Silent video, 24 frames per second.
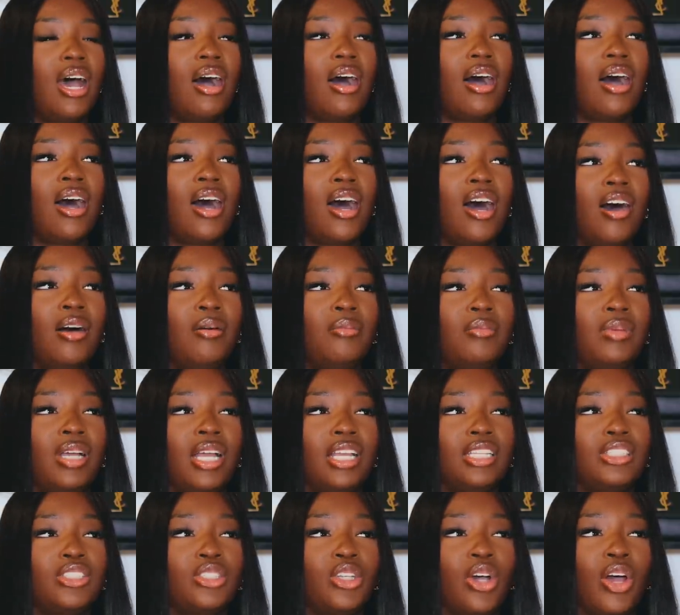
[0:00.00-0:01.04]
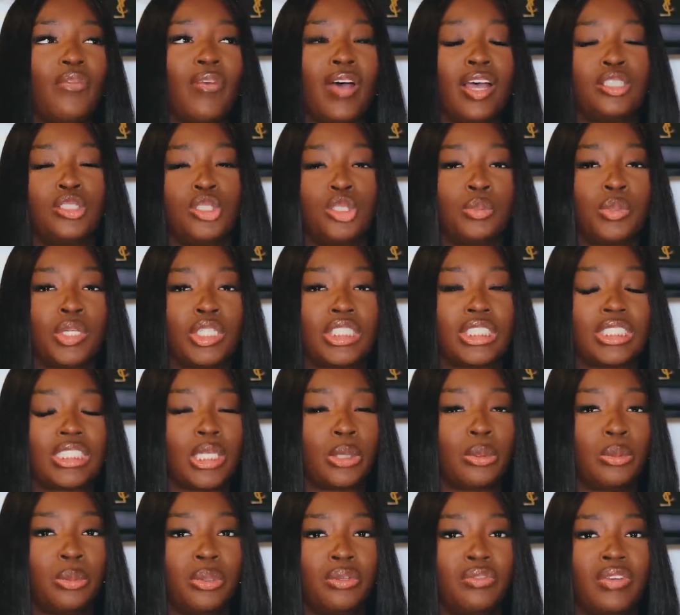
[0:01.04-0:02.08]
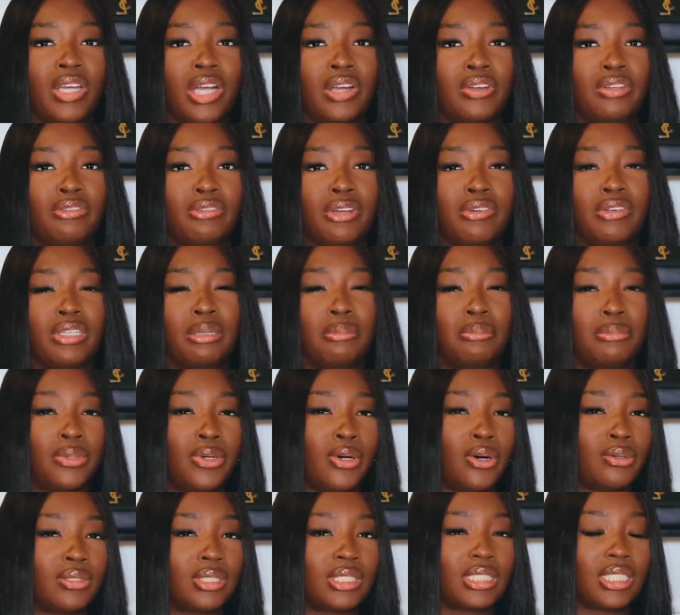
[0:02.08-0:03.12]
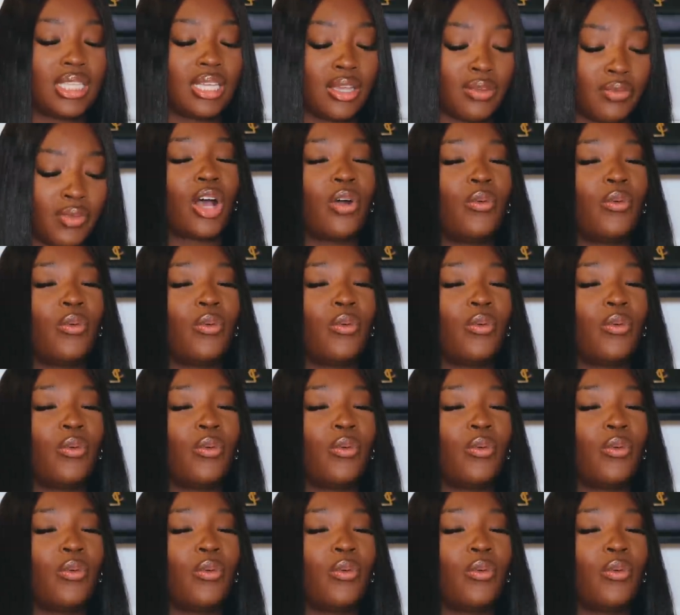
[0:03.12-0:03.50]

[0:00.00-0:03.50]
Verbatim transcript: Um, so if I do purchase it, it will be very, very impulsive.